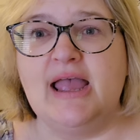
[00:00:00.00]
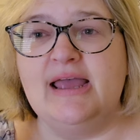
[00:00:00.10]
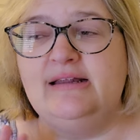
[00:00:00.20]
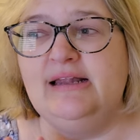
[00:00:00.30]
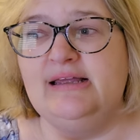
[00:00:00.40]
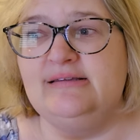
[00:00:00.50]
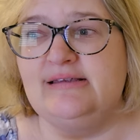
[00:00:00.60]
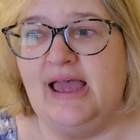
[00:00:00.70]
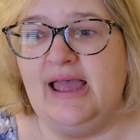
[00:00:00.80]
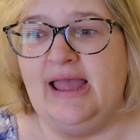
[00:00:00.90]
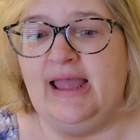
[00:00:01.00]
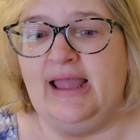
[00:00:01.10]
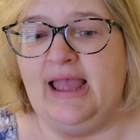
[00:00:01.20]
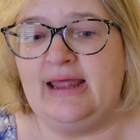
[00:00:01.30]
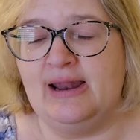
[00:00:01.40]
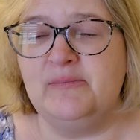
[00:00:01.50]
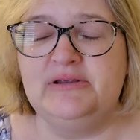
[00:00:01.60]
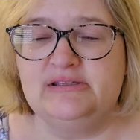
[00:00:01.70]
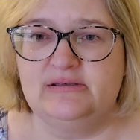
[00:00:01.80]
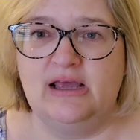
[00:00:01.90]
It is a an
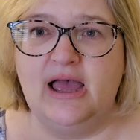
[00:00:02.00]
embassy,